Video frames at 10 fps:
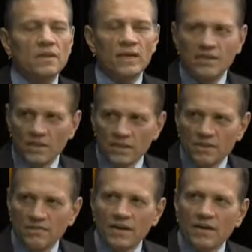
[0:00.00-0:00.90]

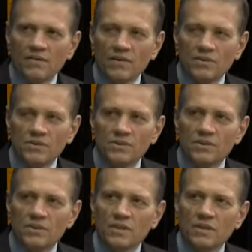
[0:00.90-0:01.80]
1995, I
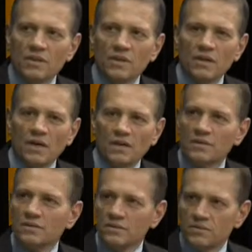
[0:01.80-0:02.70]
was
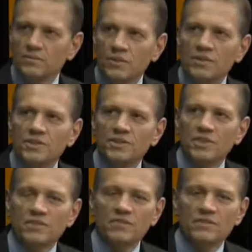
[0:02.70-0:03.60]
hired as police
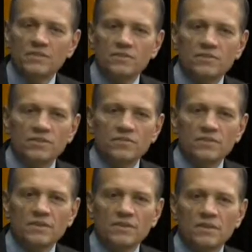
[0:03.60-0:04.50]
chief and
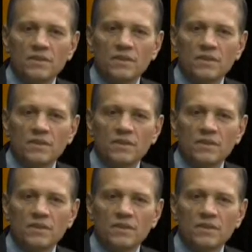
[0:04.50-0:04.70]
served in